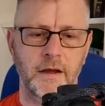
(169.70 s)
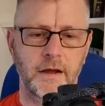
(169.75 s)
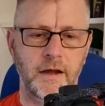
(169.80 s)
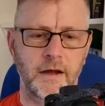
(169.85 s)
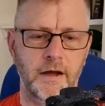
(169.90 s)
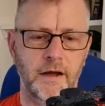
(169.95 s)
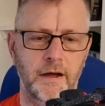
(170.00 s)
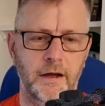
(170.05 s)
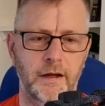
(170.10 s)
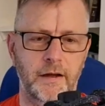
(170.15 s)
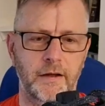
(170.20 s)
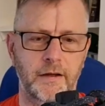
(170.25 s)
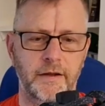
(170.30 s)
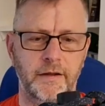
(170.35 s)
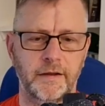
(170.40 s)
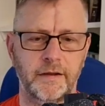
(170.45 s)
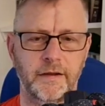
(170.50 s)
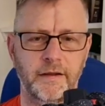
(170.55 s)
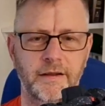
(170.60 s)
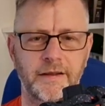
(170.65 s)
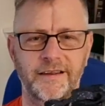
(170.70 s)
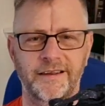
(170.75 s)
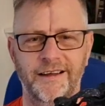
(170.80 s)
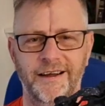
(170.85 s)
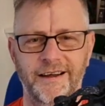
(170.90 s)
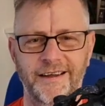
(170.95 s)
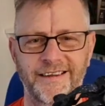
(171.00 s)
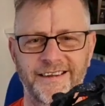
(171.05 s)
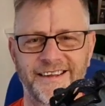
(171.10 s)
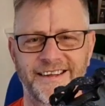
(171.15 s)
Don't
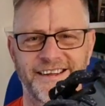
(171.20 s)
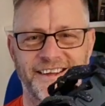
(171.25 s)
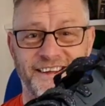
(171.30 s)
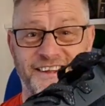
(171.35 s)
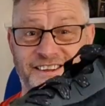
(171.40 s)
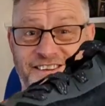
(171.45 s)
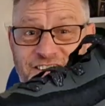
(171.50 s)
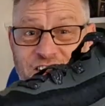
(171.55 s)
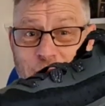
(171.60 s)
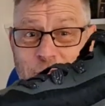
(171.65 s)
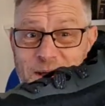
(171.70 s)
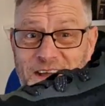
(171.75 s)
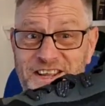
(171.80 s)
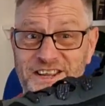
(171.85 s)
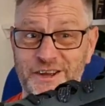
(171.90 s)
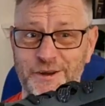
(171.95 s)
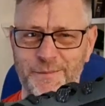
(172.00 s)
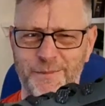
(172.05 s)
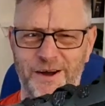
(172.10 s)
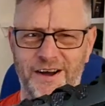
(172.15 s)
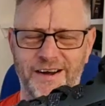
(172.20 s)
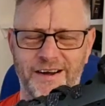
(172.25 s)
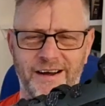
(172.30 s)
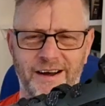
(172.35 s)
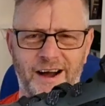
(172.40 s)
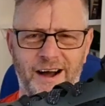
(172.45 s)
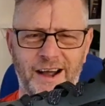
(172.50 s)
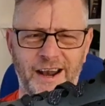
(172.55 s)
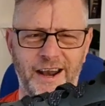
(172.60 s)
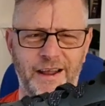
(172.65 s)
know about you, but
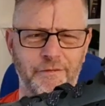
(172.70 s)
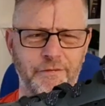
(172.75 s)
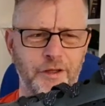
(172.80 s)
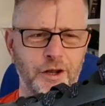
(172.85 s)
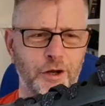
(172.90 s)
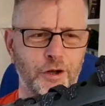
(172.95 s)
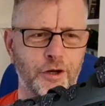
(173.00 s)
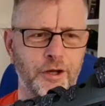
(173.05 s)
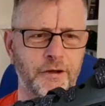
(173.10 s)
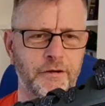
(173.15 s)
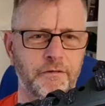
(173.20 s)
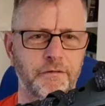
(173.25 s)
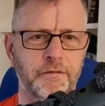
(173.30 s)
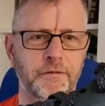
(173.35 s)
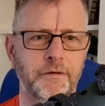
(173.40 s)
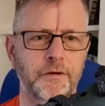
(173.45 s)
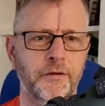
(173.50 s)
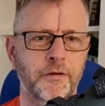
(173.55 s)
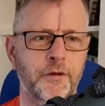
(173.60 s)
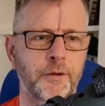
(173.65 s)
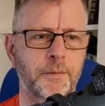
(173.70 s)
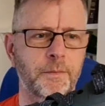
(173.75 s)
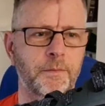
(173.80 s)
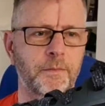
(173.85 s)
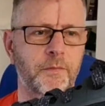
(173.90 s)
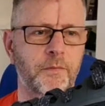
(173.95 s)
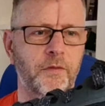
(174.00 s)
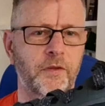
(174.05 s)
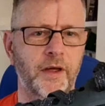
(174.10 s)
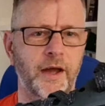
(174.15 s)
I love the look of them.
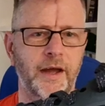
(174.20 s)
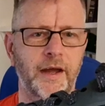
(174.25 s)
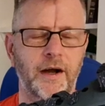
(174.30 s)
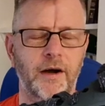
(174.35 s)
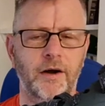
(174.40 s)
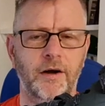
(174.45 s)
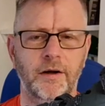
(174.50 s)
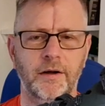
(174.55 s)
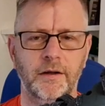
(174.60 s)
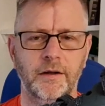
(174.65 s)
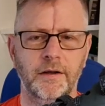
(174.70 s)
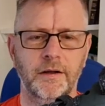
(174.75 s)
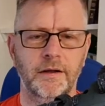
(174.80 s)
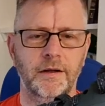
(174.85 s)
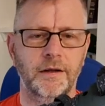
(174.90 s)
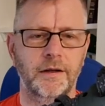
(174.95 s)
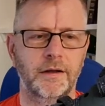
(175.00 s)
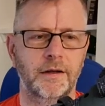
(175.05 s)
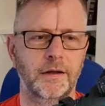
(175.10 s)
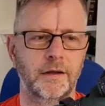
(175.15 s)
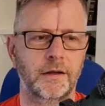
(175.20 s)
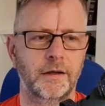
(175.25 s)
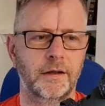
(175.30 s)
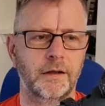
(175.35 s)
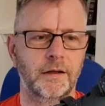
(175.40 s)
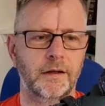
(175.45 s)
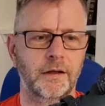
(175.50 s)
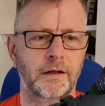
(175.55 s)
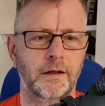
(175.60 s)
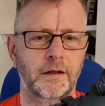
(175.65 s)
They are
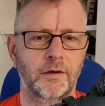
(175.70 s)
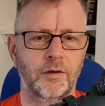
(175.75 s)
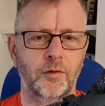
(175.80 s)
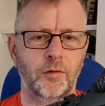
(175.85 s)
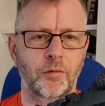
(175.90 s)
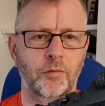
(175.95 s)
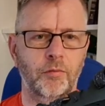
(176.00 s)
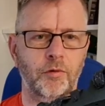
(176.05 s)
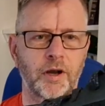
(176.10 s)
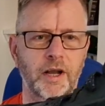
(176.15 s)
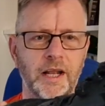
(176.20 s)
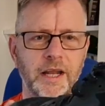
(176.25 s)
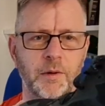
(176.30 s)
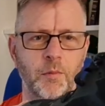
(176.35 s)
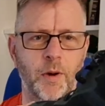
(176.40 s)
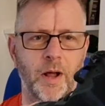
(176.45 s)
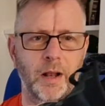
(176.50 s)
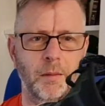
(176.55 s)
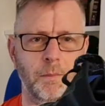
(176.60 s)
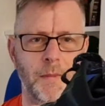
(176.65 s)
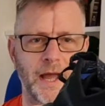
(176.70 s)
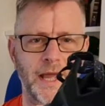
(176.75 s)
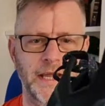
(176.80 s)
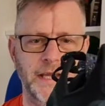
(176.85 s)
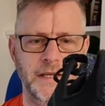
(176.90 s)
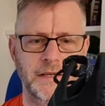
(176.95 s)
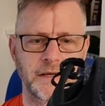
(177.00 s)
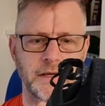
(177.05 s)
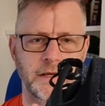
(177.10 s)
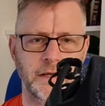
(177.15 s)
really well
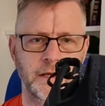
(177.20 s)
made.